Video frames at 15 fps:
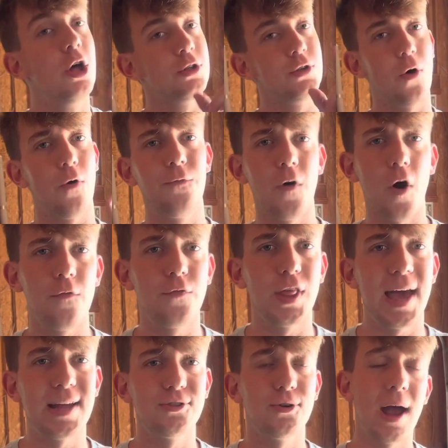Don't fall for
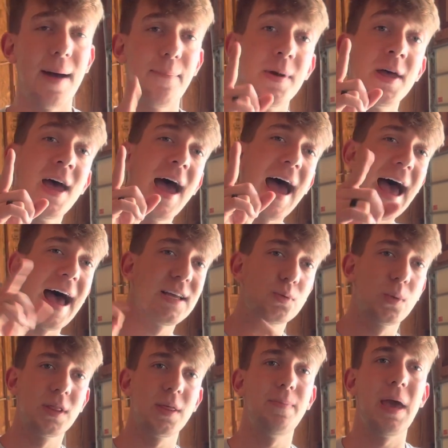that trap. Ask
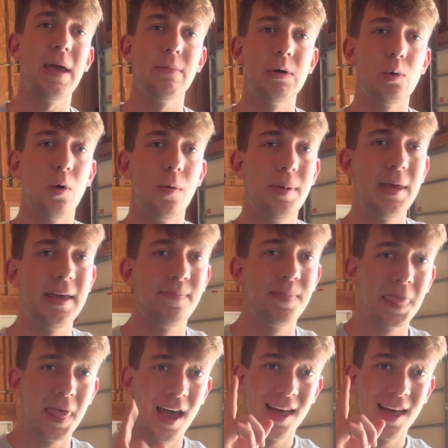what the payment will be.